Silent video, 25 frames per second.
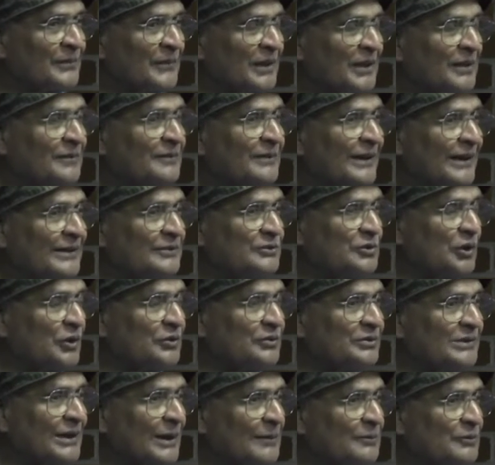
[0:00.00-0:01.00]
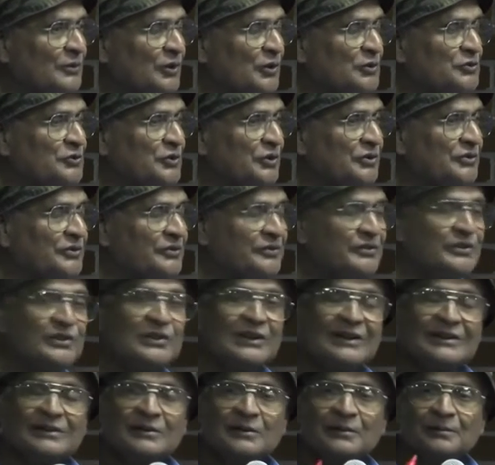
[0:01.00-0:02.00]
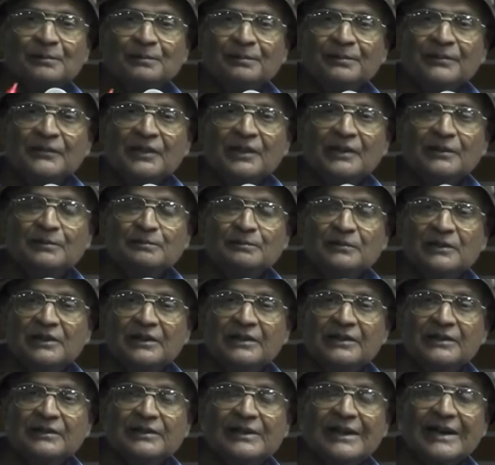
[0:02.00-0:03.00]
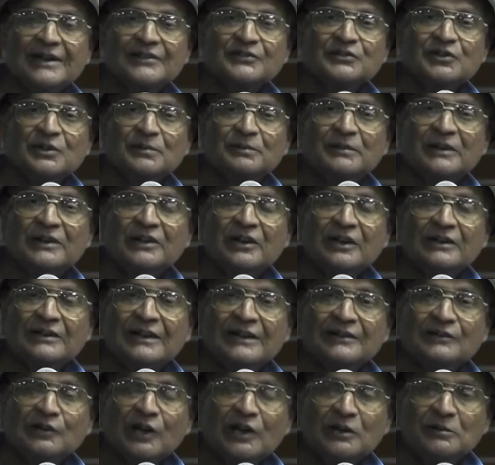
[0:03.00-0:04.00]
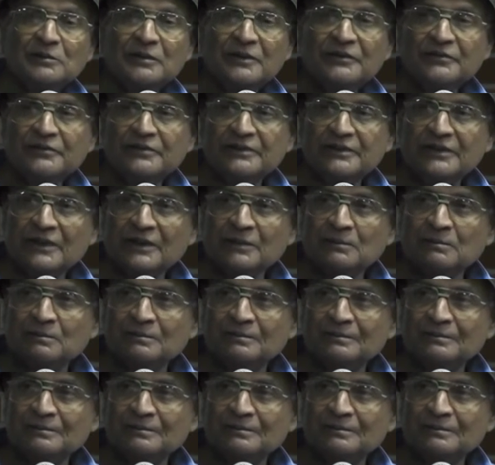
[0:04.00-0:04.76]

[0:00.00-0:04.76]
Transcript: If I don't approach with fear, the reaction may not at all be fear.